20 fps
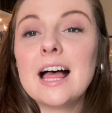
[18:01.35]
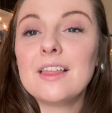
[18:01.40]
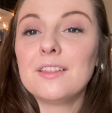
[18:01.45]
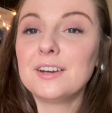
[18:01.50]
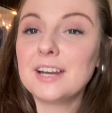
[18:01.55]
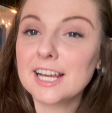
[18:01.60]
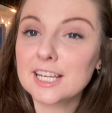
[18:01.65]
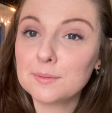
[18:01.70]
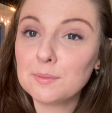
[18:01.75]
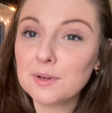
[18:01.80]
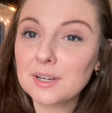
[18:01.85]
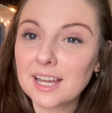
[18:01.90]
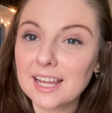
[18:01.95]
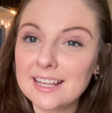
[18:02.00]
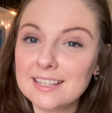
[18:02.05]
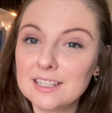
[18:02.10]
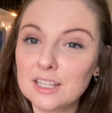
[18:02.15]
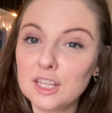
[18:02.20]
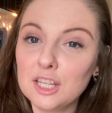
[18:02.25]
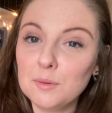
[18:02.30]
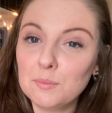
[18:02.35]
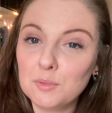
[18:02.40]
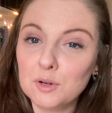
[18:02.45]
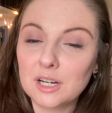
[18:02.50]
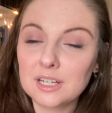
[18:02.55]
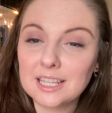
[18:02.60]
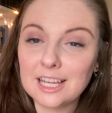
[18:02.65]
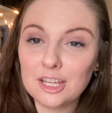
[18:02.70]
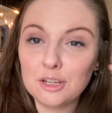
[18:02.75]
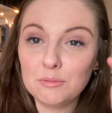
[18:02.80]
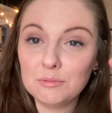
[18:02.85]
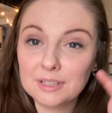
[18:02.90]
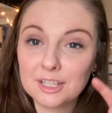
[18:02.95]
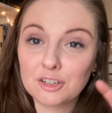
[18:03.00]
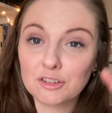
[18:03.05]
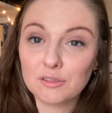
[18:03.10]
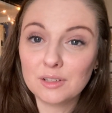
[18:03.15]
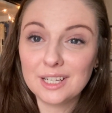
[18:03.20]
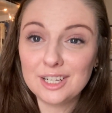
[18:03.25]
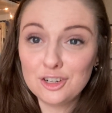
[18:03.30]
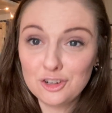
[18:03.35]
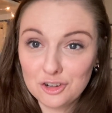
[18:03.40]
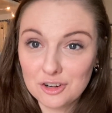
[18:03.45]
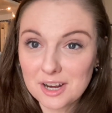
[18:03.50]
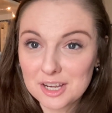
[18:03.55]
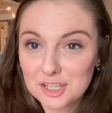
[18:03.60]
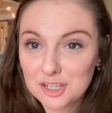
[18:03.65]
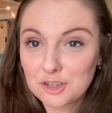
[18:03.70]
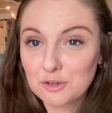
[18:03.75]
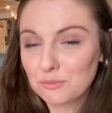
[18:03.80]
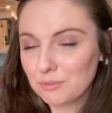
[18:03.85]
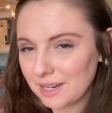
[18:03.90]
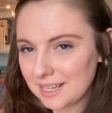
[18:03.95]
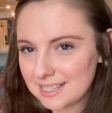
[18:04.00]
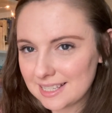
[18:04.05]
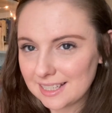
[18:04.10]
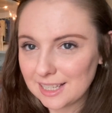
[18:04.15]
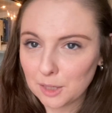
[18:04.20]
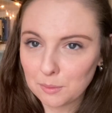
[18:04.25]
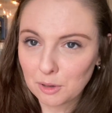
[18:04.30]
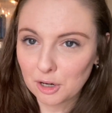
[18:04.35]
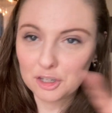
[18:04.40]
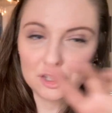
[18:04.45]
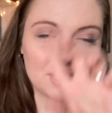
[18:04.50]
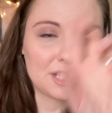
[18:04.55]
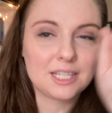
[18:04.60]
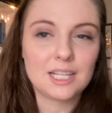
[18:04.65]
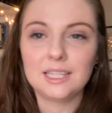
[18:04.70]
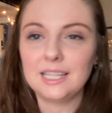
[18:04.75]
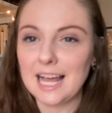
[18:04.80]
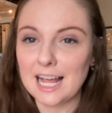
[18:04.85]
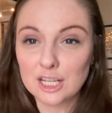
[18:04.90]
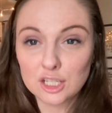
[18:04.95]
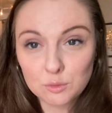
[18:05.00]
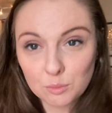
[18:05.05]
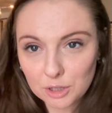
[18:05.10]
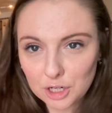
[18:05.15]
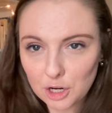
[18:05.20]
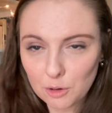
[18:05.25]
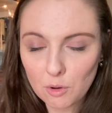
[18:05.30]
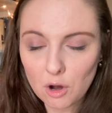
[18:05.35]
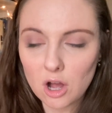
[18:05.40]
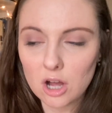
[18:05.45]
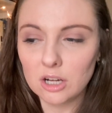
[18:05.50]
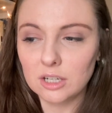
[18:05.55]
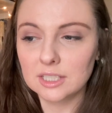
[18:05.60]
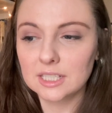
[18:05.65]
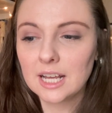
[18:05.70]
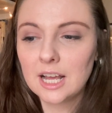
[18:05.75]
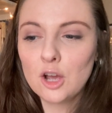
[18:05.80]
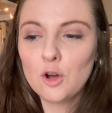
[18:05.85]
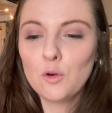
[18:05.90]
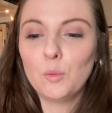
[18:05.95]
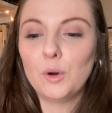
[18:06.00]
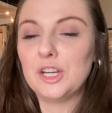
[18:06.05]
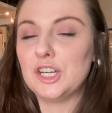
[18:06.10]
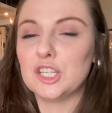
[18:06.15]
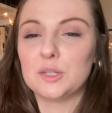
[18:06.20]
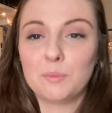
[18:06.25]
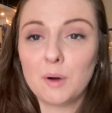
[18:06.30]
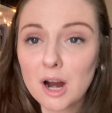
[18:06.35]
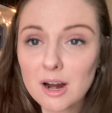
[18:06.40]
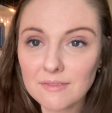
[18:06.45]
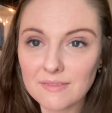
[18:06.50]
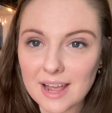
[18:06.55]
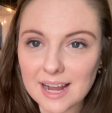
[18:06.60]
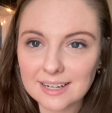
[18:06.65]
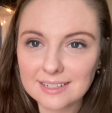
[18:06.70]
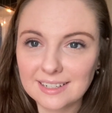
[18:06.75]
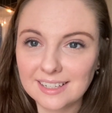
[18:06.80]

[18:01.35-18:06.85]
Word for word: the next book is the book that you literally just recently purchased, the last one you hauled, which is perfect